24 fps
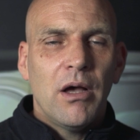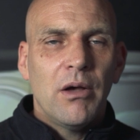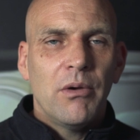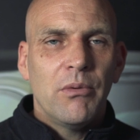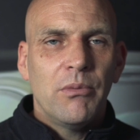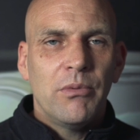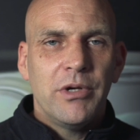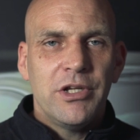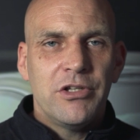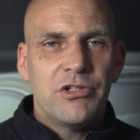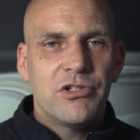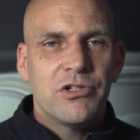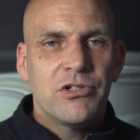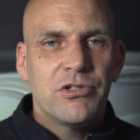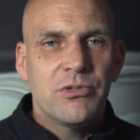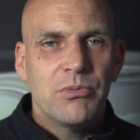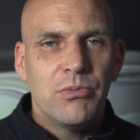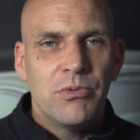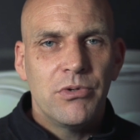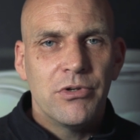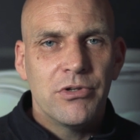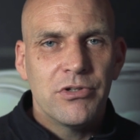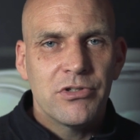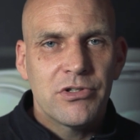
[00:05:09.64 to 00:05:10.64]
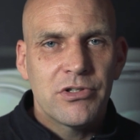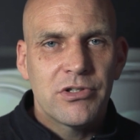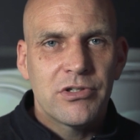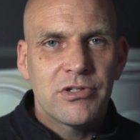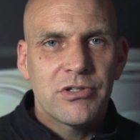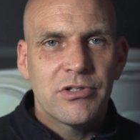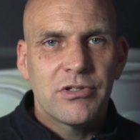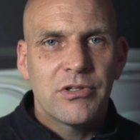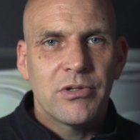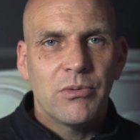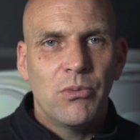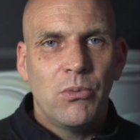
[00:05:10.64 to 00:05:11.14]
which
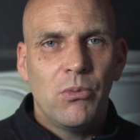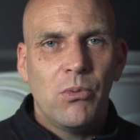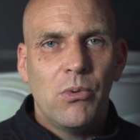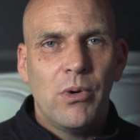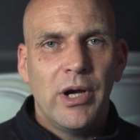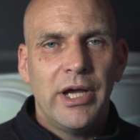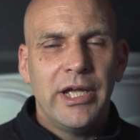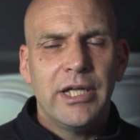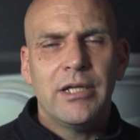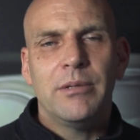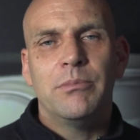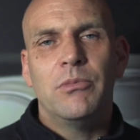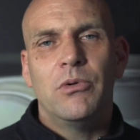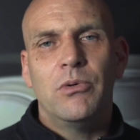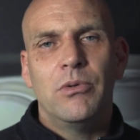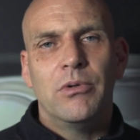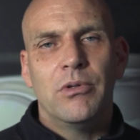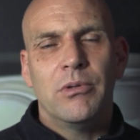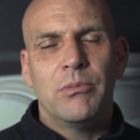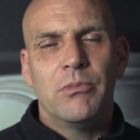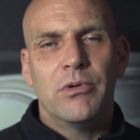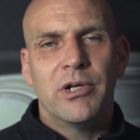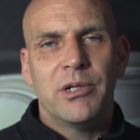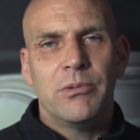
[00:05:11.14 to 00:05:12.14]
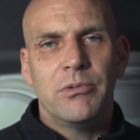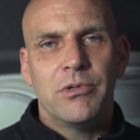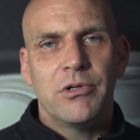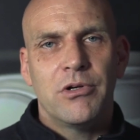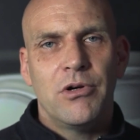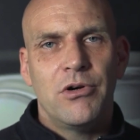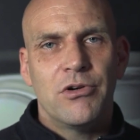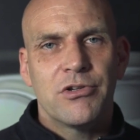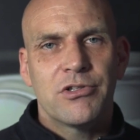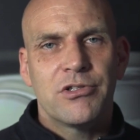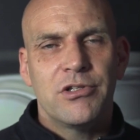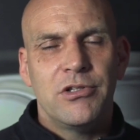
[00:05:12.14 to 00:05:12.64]
was way more than what it would
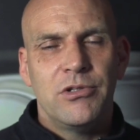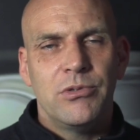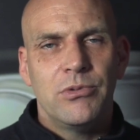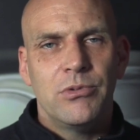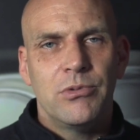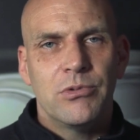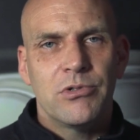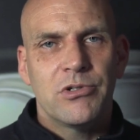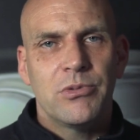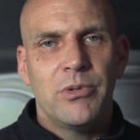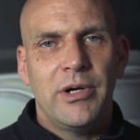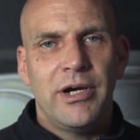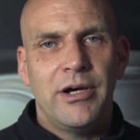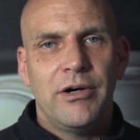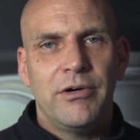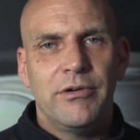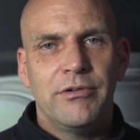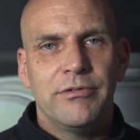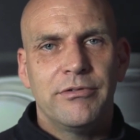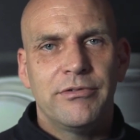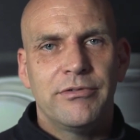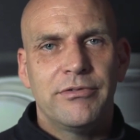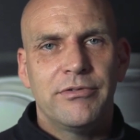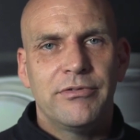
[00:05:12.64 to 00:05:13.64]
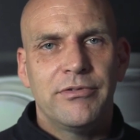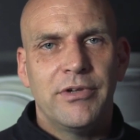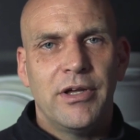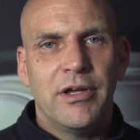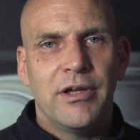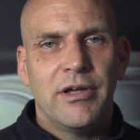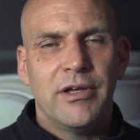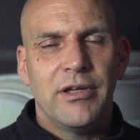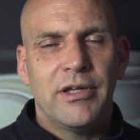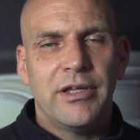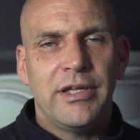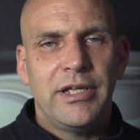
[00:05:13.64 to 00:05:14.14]
cost to do all 12
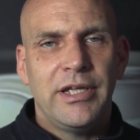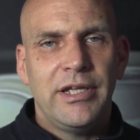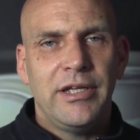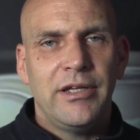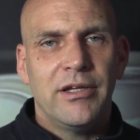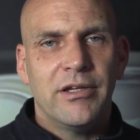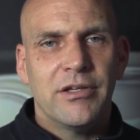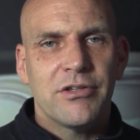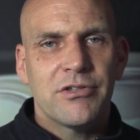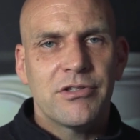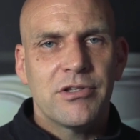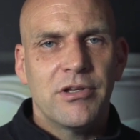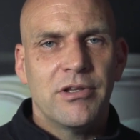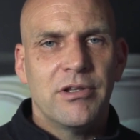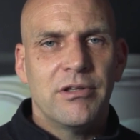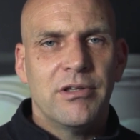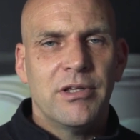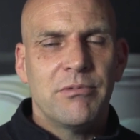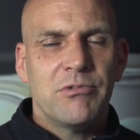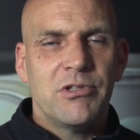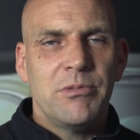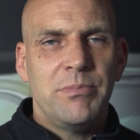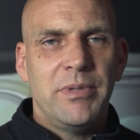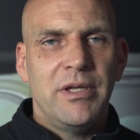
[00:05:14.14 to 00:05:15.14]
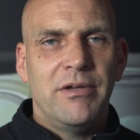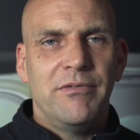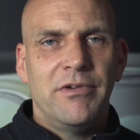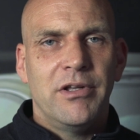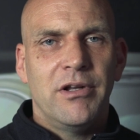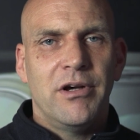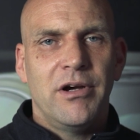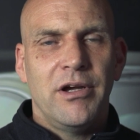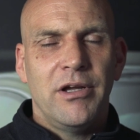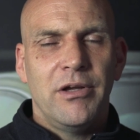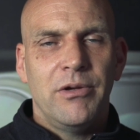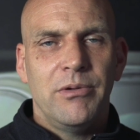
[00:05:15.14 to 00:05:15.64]
here. So that was a bit of an
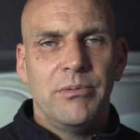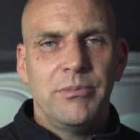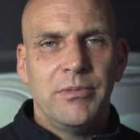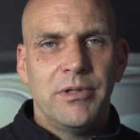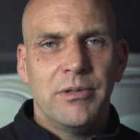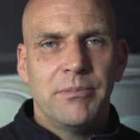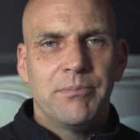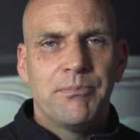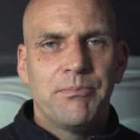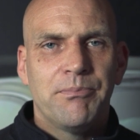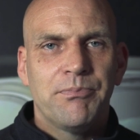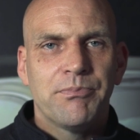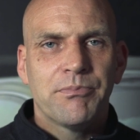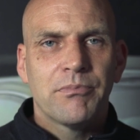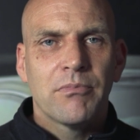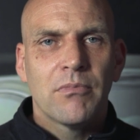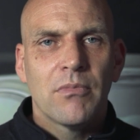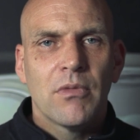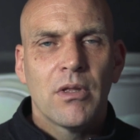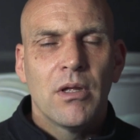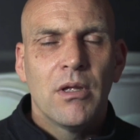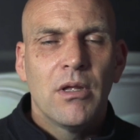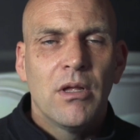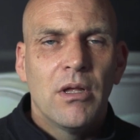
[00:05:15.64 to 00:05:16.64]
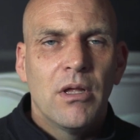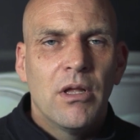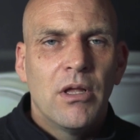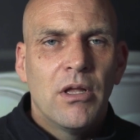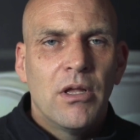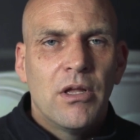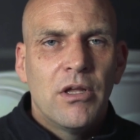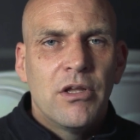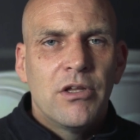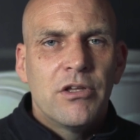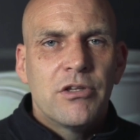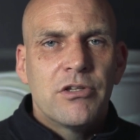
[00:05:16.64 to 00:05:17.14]
eye-opener.
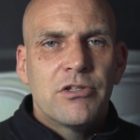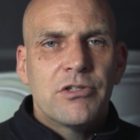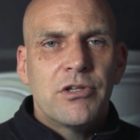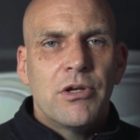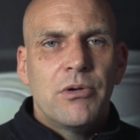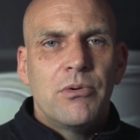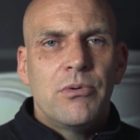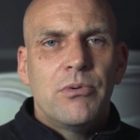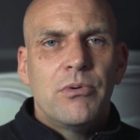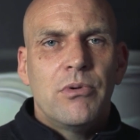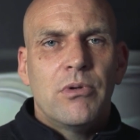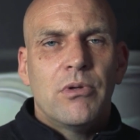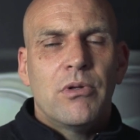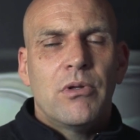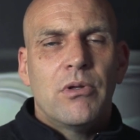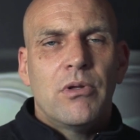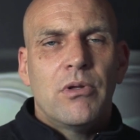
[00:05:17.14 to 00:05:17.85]
So